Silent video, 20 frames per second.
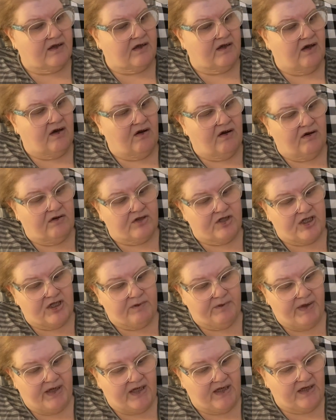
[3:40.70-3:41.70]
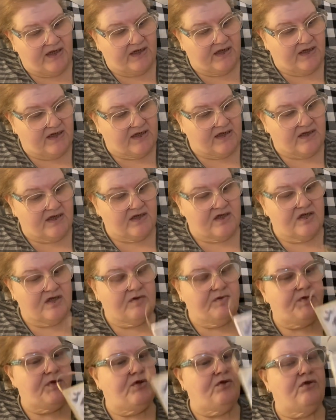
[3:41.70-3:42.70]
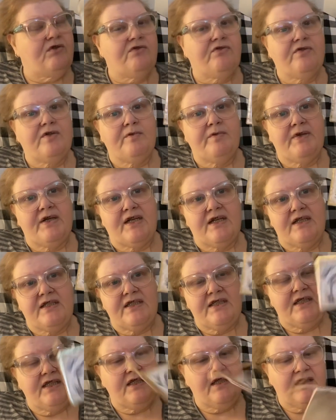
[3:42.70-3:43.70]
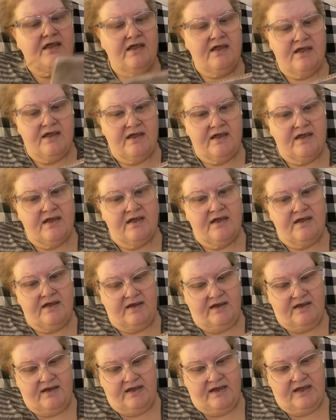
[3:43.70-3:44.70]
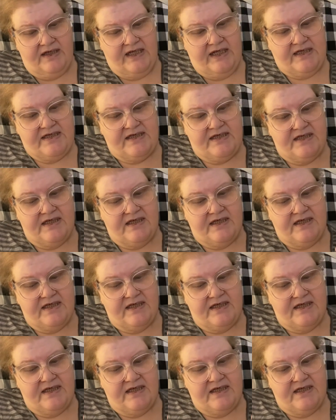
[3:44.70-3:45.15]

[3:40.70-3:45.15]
Oh, she made this. This is beautiful, Bonnie. It's the